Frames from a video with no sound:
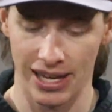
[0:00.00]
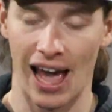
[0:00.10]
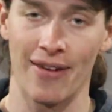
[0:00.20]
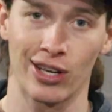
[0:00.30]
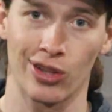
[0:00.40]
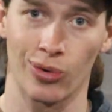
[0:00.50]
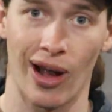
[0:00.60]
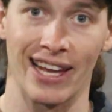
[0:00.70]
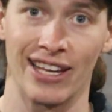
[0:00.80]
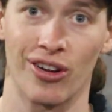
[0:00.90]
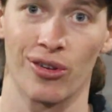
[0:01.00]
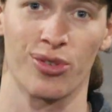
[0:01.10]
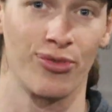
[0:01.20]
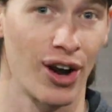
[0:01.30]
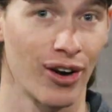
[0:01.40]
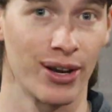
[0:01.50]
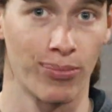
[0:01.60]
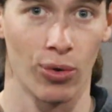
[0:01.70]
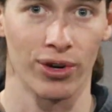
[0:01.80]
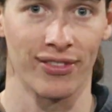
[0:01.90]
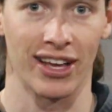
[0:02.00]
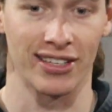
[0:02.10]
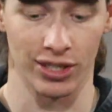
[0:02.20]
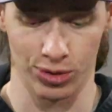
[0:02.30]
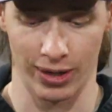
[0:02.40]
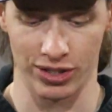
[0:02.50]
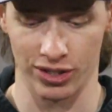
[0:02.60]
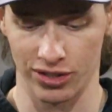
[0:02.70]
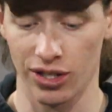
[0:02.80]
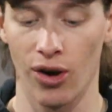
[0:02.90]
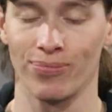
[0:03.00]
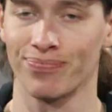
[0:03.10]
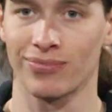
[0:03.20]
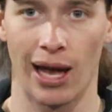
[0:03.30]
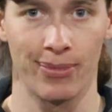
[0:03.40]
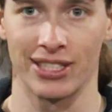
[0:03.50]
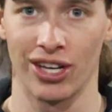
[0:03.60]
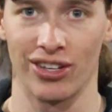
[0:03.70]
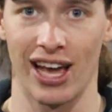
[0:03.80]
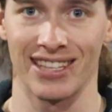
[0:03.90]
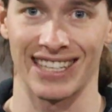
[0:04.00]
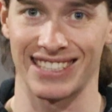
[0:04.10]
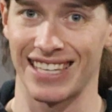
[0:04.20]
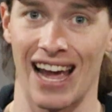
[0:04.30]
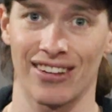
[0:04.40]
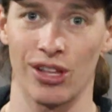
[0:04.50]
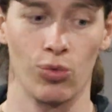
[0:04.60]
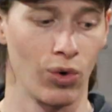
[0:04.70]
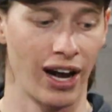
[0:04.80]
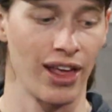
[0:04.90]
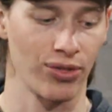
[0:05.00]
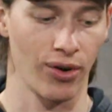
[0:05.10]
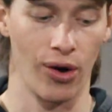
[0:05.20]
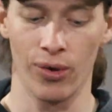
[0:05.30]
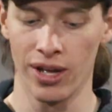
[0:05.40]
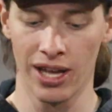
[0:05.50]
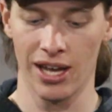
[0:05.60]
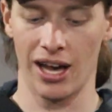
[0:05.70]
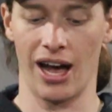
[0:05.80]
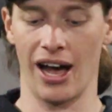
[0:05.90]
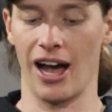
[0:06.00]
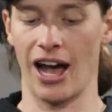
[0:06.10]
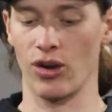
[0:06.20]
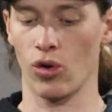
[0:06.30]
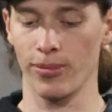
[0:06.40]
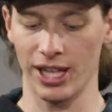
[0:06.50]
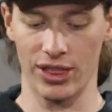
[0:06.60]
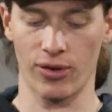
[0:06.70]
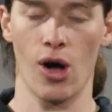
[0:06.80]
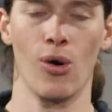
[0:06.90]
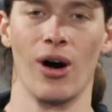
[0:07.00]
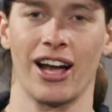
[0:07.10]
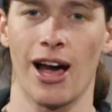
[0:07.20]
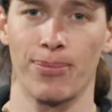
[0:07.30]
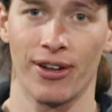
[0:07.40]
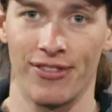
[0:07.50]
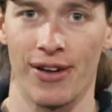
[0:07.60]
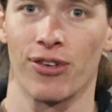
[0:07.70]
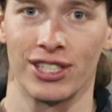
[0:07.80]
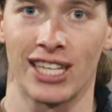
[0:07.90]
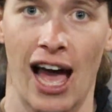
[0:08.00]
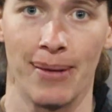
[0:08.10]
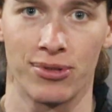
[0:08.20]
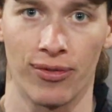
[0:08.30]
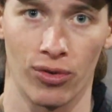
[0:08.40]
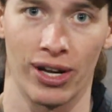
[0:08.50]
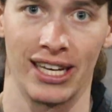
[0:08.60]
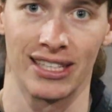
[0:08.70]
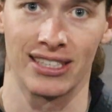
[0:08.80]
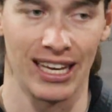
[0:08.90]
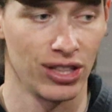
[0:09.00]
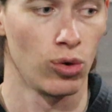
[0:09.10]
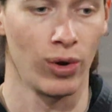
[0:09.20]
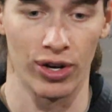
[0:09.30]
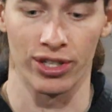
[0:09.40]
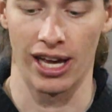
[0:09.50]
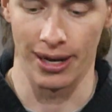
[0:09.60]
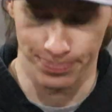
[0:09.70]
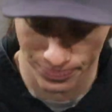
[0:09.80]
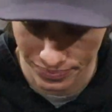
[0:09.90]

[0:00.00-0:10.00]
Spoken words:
Having the right gear is very important in that situation. So I'm going to tell you guys exactly what I throw. I normally throw a couple of different types of rigs in the wintertime,